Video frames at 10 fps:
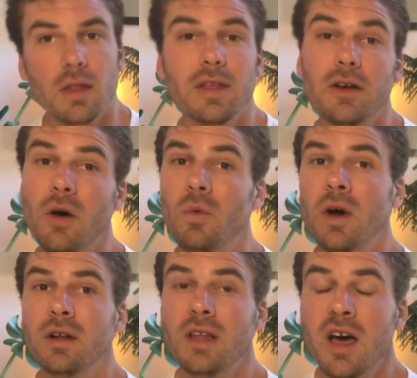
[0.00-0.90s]
They don't
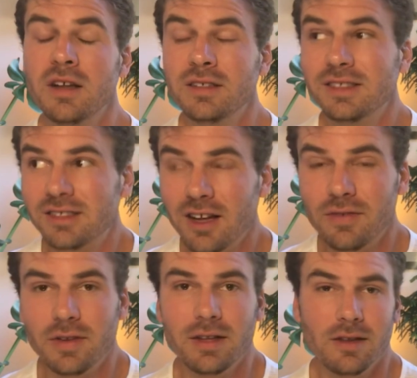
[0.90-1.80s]
want a lot of
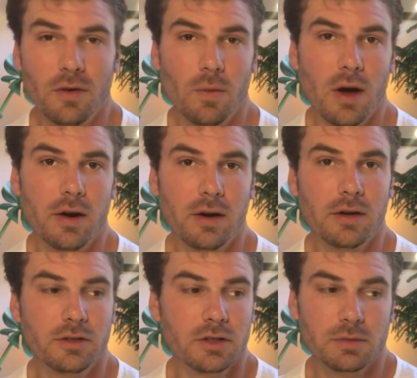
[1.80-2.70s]
stuff in their water,
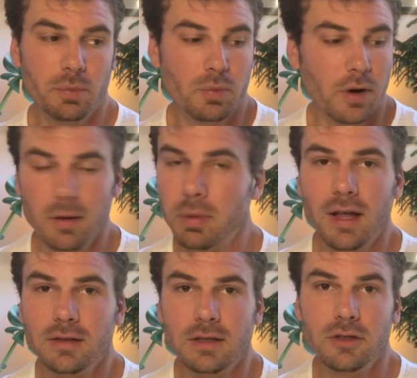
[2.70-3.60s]
just prayer
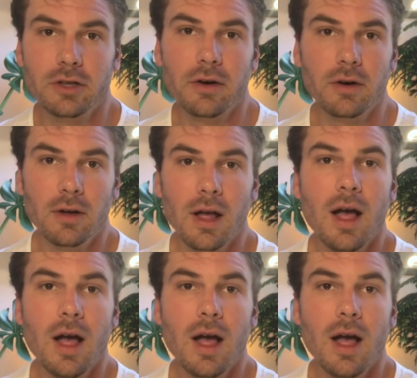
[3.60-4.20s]
plants in general.